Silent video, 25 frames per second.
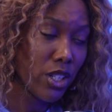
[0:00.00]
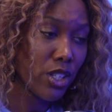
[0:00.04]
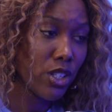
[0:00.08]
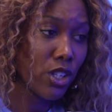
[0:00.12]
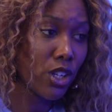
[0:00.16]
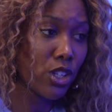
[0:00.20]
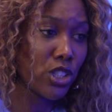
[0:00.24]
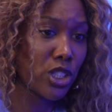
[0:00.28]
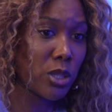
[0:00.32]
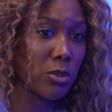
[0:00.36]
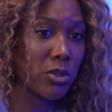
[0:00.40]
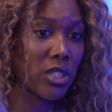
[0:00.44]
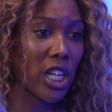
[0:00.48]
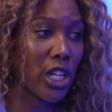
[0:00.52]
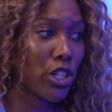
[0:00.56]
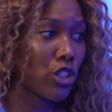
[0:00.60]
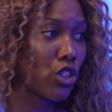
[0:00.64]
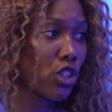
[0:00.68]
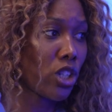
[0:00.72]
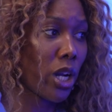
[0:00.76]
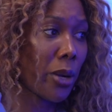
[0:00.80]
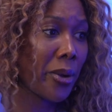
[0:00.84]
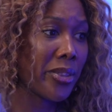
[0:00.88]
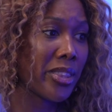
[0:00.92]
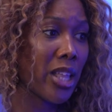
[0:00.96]
Because she was like, you're
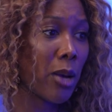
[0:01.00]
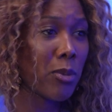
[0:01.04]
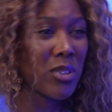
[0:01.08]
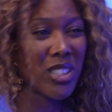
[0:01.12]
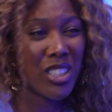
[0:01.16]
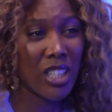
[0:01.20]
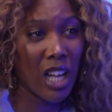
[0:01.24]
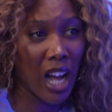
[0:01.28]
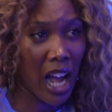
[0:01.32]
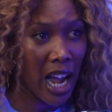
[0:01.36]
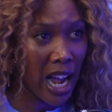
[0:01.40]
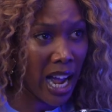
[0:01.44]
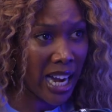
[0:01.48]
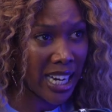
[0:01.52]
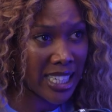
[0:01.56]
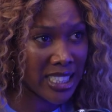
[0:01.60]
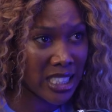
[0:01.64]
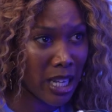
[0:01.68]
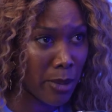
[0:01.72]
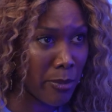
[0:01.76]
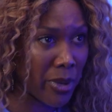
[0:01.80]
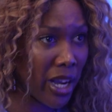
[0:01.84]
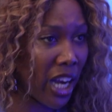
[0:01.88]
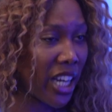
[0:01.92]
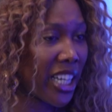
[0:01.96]
not going there. I was
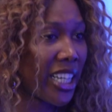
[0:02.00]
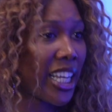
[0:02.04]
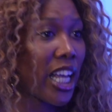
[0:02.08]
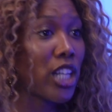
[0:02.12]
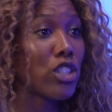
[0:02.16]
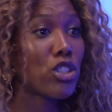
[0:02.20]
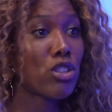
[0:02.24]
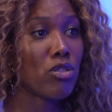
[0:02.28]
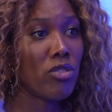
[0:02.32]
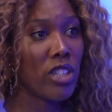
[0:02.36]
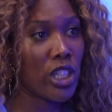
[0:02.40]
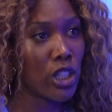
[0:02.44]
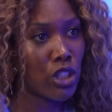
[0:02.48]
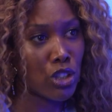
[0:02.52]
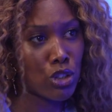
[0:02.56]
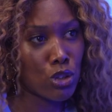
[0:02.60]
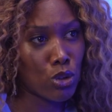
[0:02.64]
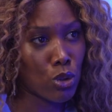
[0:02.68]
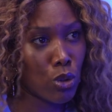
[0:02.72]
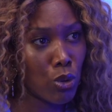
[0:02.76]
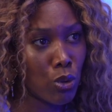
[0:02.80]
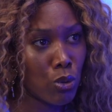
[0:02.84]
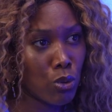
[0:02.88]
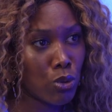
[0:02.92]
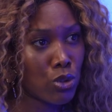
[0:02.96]
academic, I could get into really good
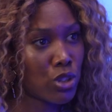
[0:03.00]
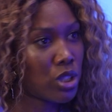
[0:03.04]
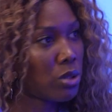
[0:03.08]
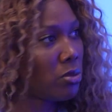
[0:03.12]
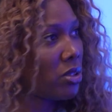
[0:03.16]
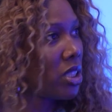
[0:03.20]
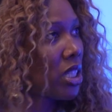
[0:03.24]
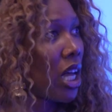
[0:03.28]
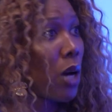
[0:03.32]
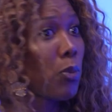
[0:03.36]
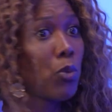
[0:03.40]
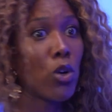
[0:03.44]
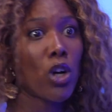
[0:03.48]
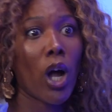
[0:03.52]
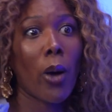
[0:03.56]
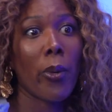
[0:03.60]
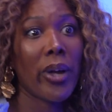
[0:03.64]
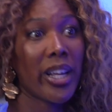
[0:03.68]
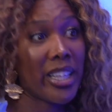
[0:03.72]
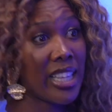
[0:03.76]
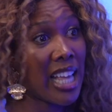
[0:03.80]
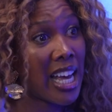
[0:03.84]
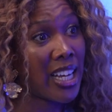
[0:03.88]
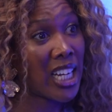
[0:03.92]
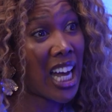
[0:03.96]
schools. She was like, we're
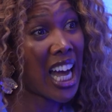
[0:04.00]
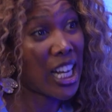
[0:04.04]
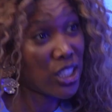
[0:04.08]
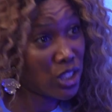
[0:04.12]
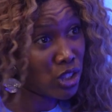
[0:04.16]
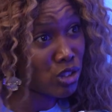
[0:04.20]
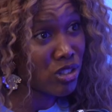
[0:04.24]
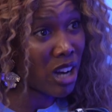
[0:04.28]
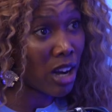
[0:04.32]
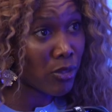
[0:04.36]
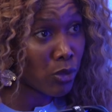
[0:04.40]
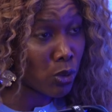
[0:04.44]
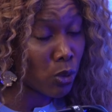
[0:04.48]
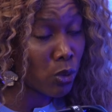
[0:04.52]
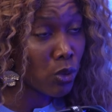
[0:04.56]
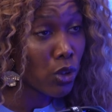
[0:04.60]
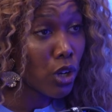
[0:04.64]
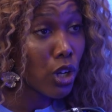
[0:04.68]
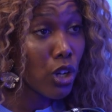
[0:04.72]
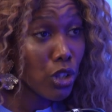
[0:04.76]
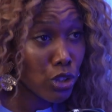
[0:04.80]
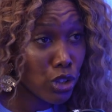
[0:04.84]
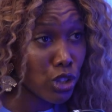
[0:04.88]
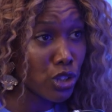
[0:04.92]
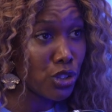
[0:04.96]
going there, and I had to travel
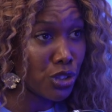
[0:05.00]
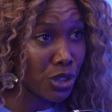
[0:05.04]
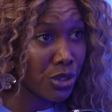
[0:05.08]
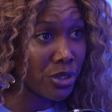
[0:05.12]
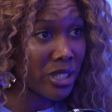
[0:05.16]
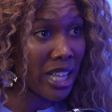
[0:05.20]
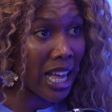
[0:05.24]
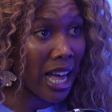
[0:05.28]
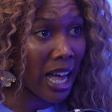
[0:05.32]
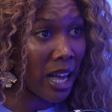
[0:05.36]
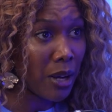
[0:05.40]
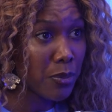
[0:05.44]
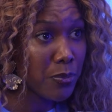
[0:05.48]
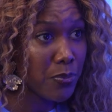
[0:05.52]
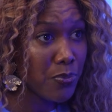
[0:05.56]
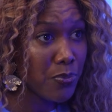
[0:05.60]
to do that.